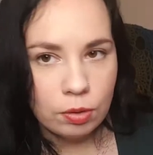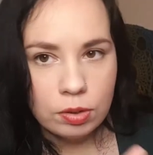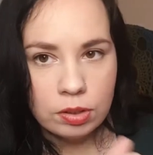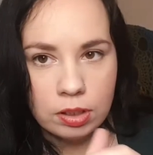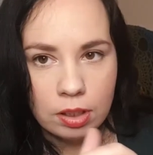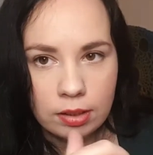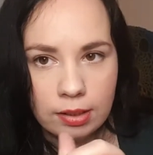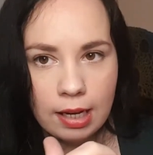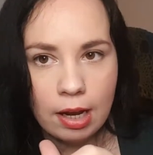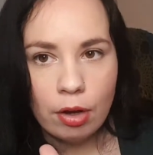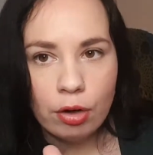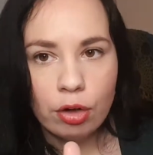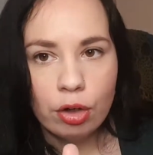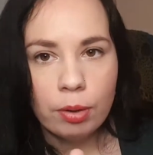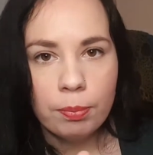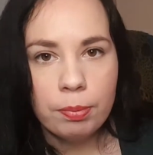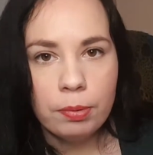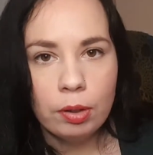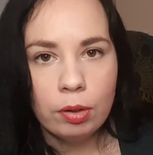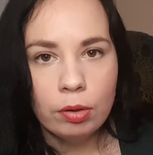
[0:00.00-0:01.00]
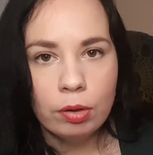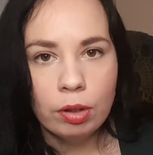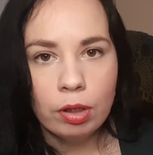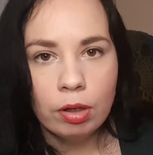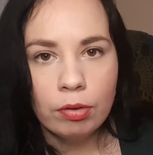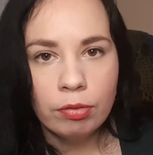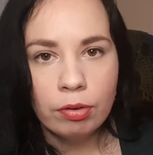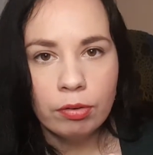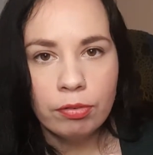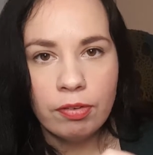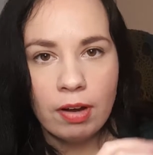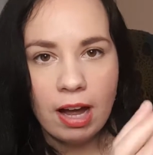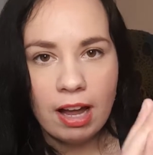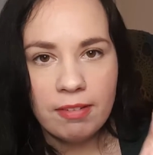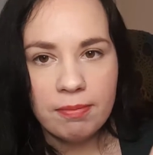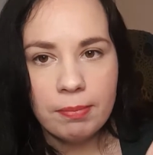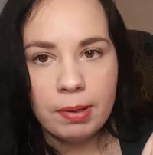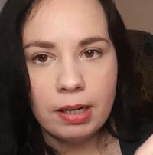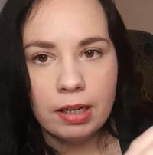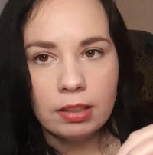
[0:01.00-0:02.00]
sit down at your computer for
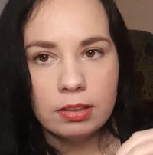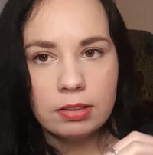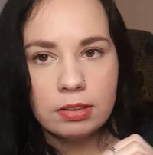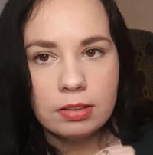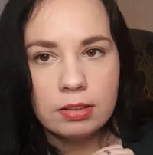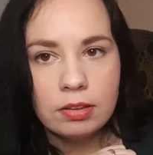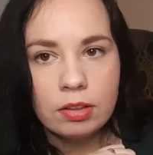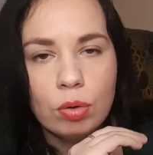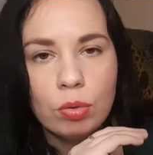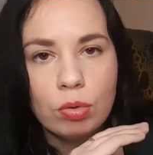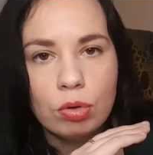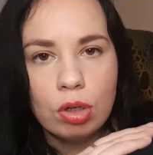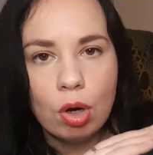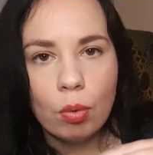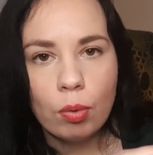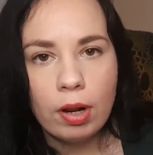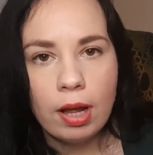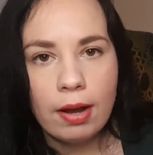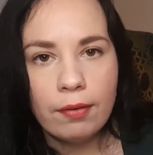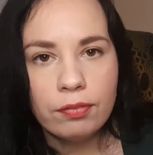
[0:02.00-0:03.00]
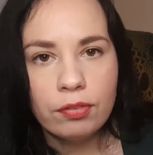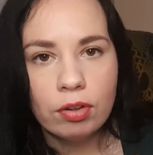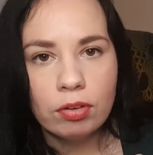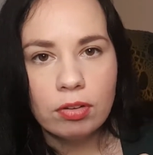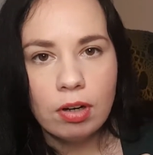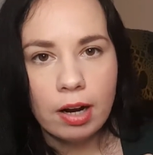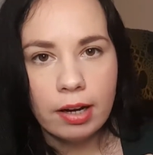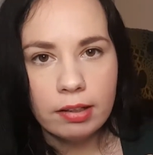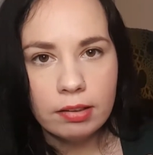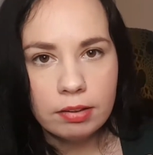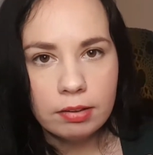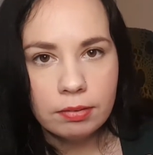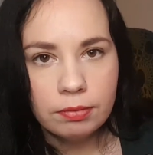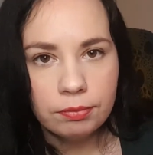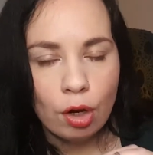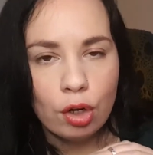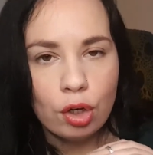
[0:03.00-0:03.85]
5 minutes. You don't have to write.